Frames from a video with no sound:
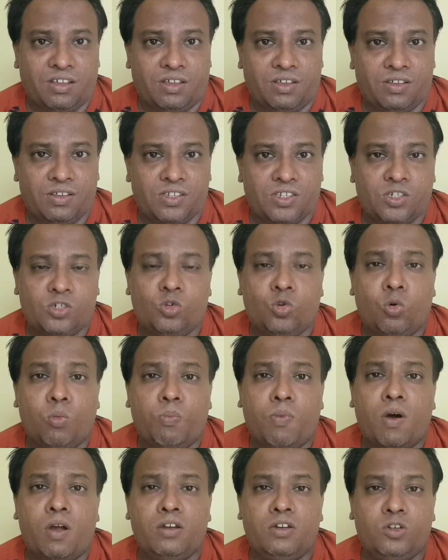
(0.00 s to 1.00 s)
is
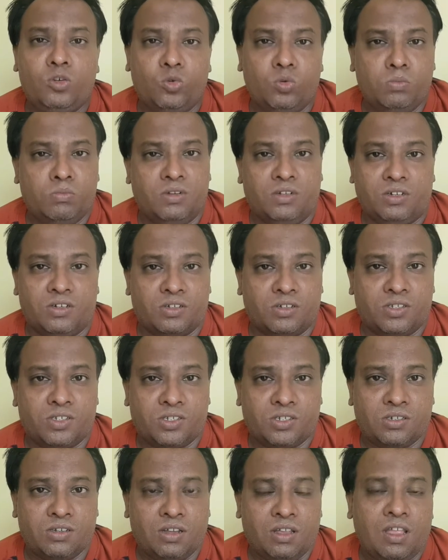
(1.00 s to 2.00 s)
2.2
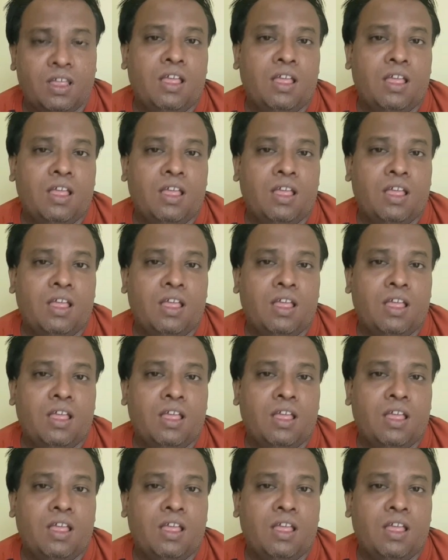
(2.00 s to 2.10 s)
meters